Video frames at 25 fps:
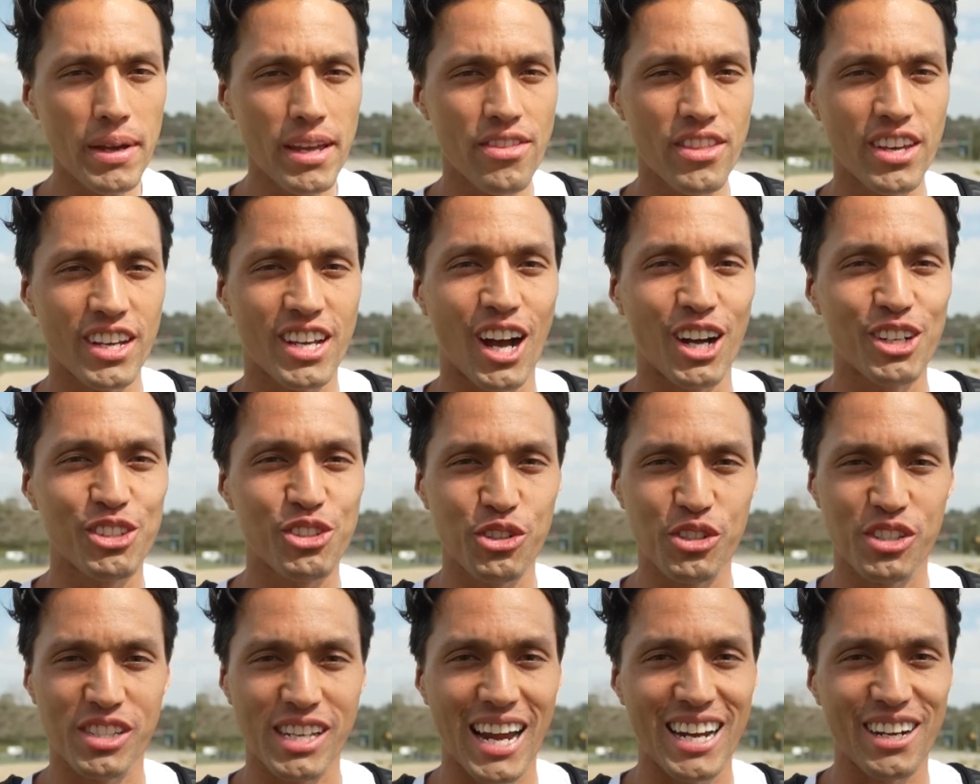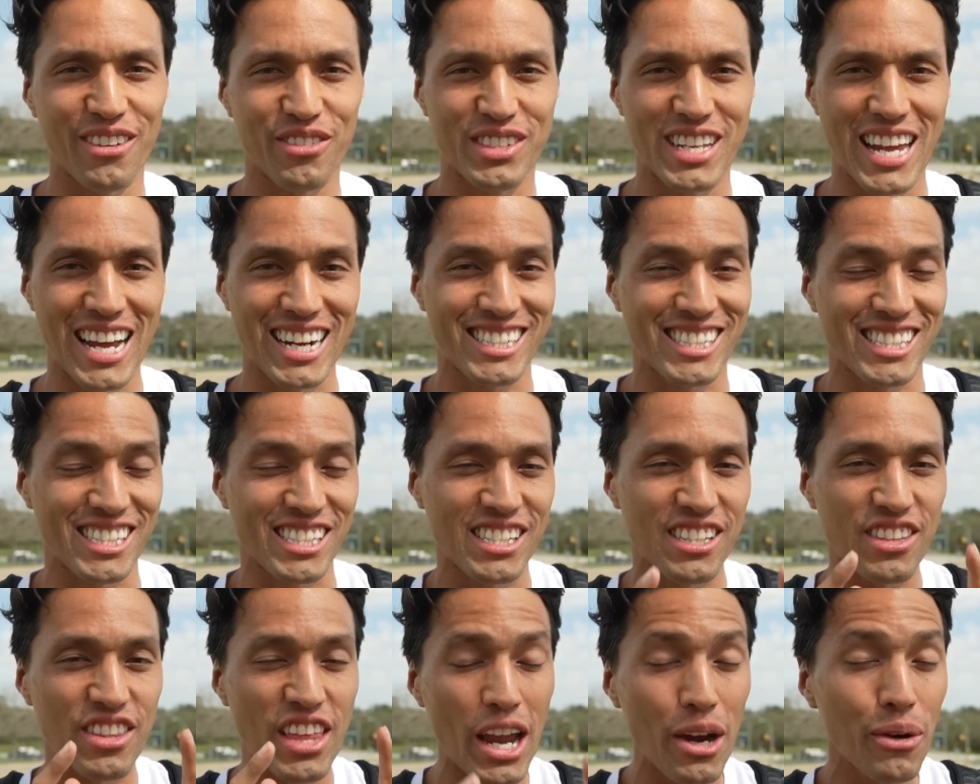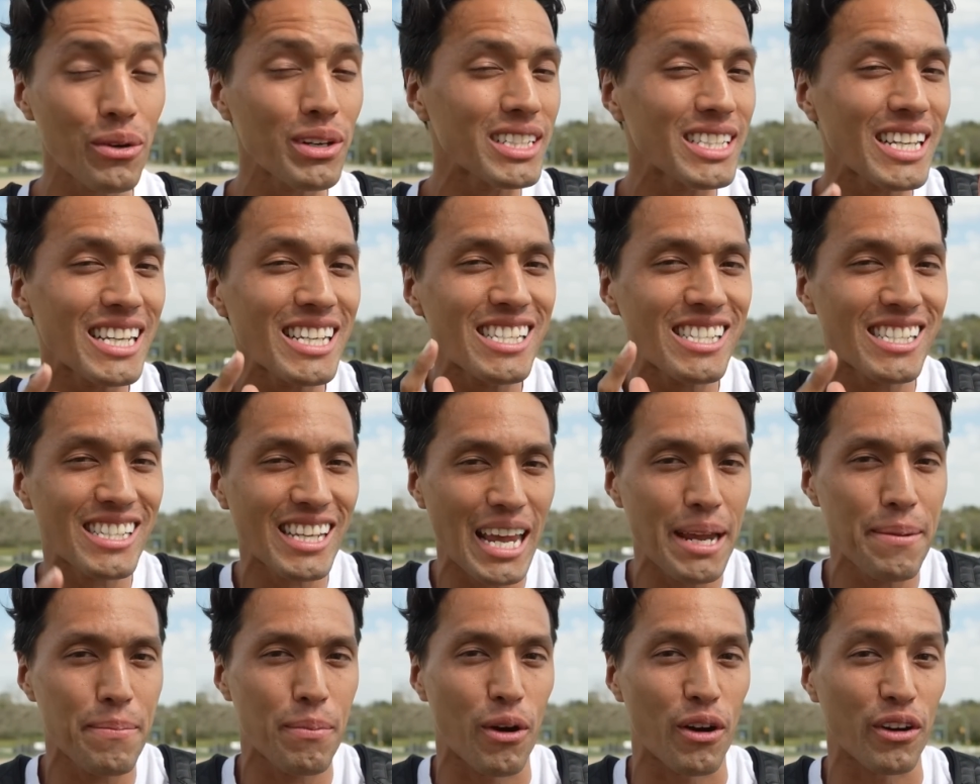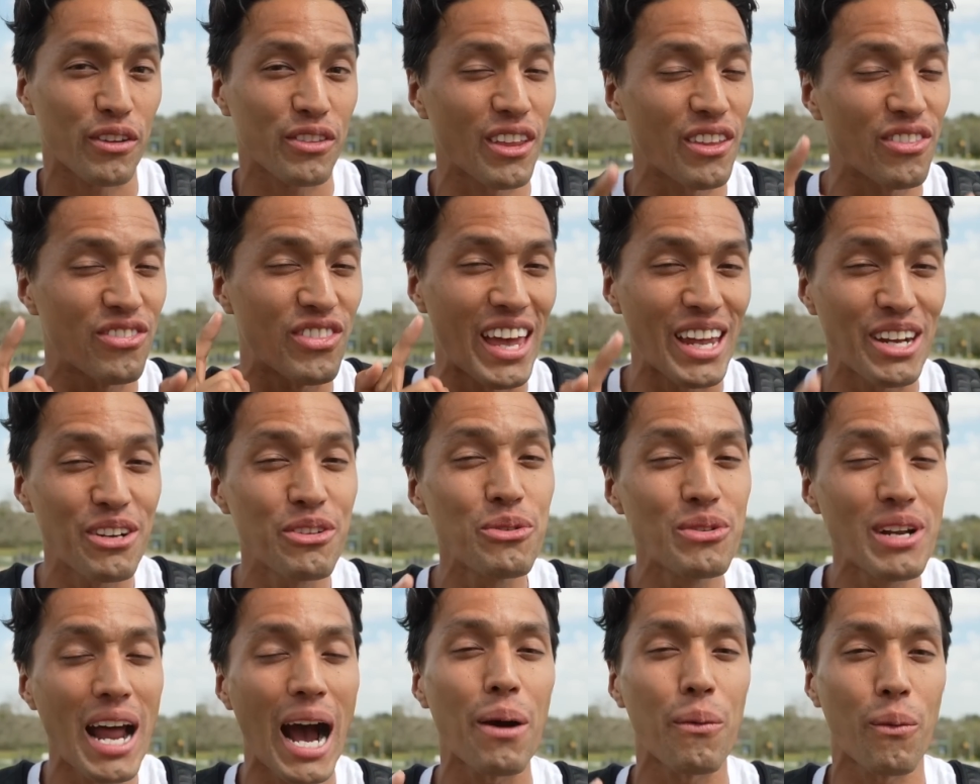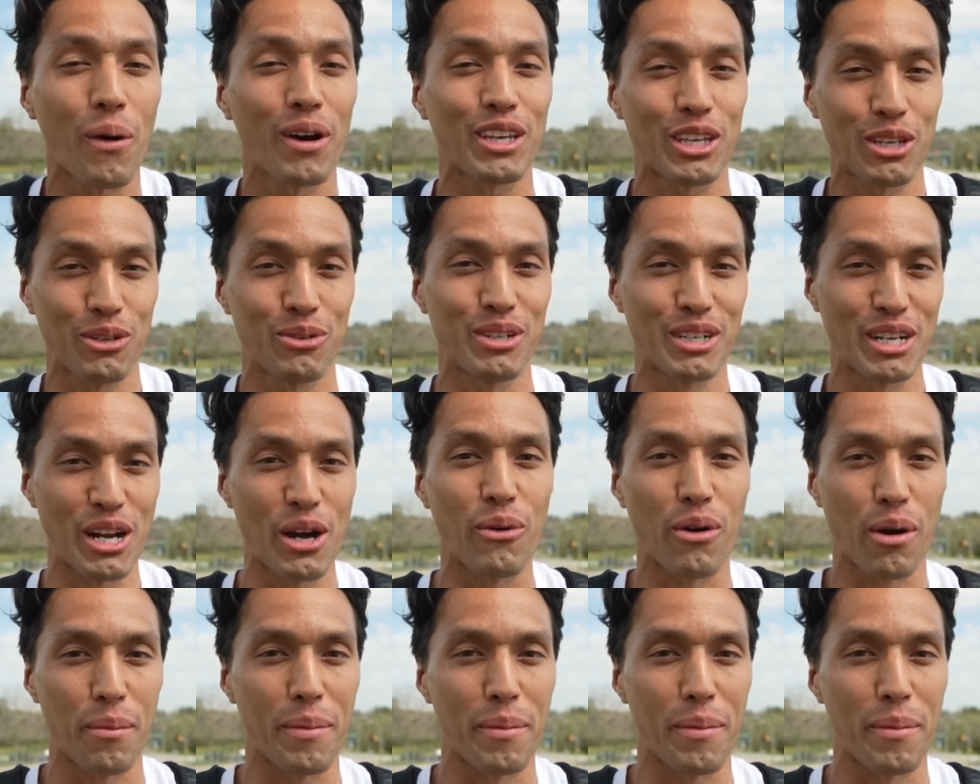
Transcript: in the countryside of Texas, there is a skate park that they do not want you to know